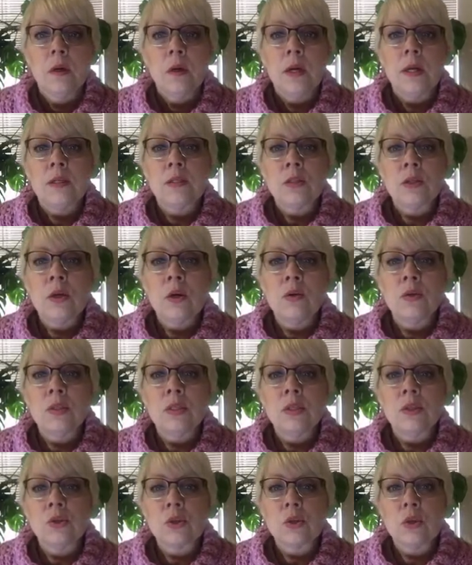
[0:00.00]
It's snow
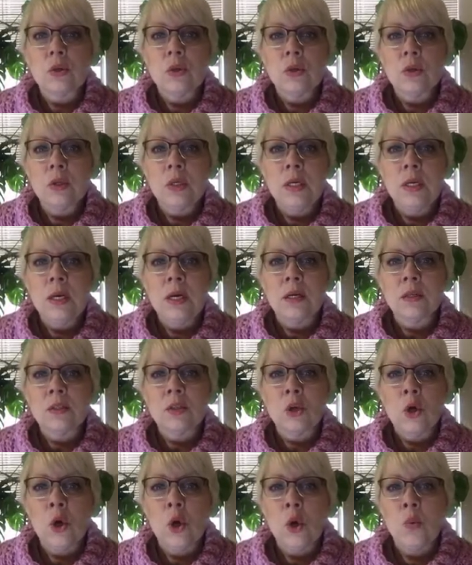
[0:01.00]
since early
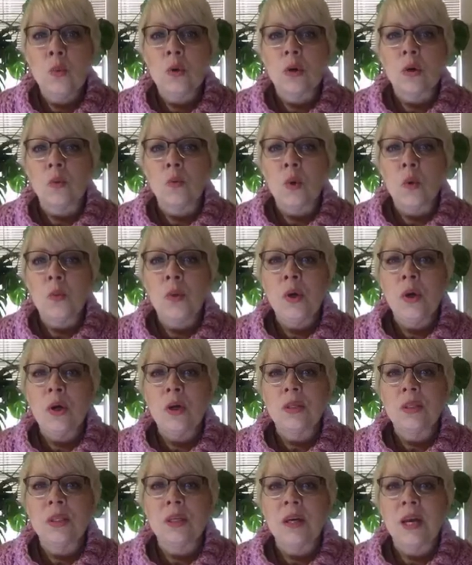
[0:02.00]
October. Won't be
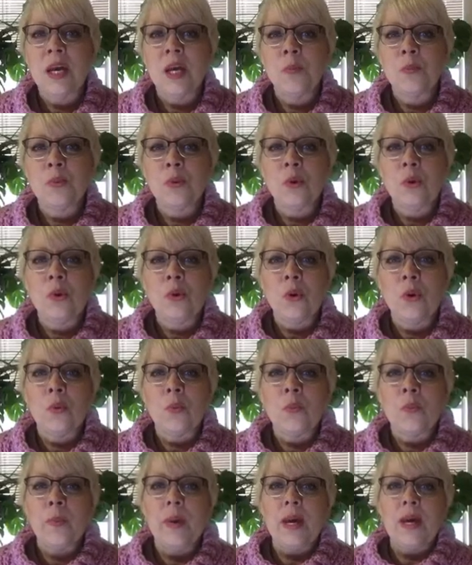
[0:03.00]
gone till April or
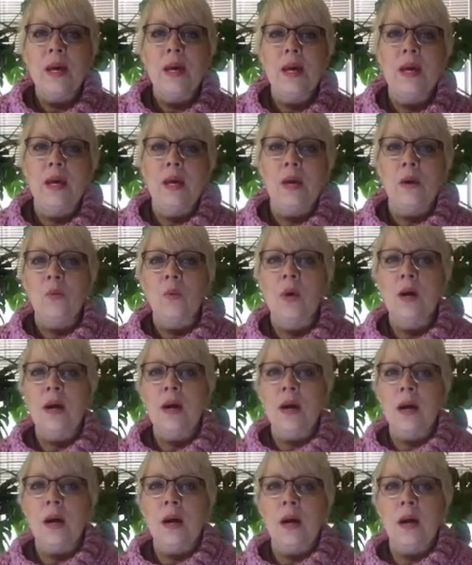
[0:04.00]
May.
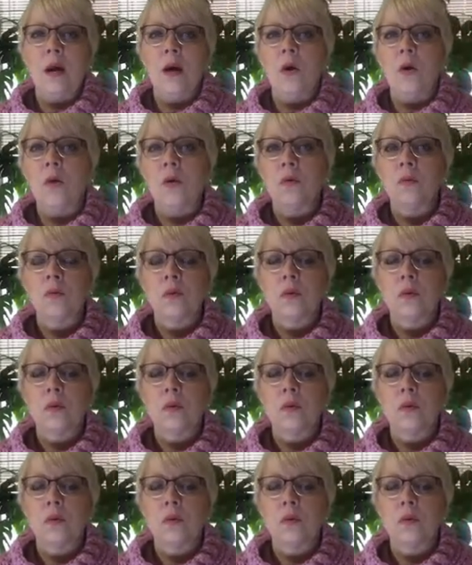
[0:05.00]
Wow.